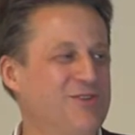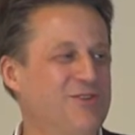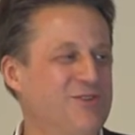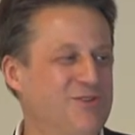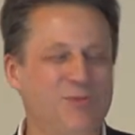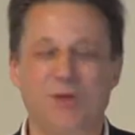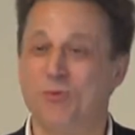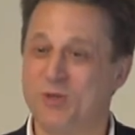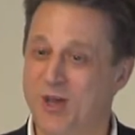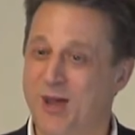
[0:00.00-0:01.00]
to
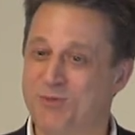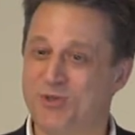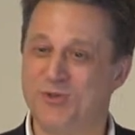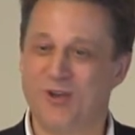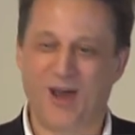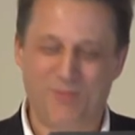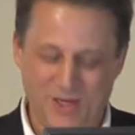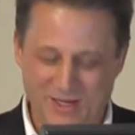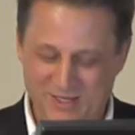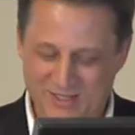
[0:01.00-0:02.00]
people with type 2
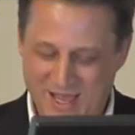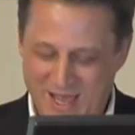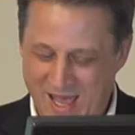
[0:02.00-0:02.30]
diabetes.